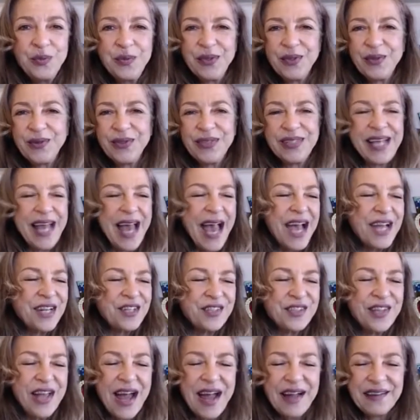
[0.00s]
you can
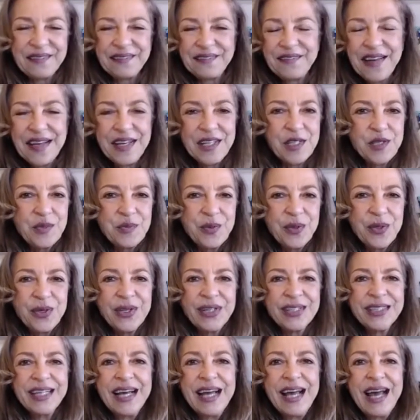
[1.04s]
hashtag
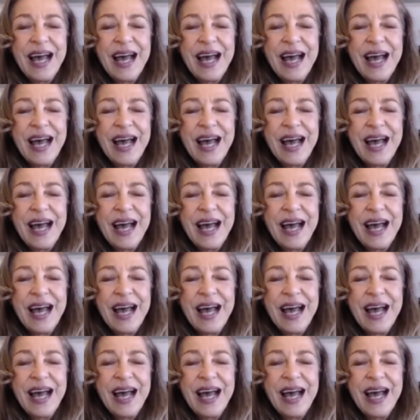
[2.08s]
Facebook.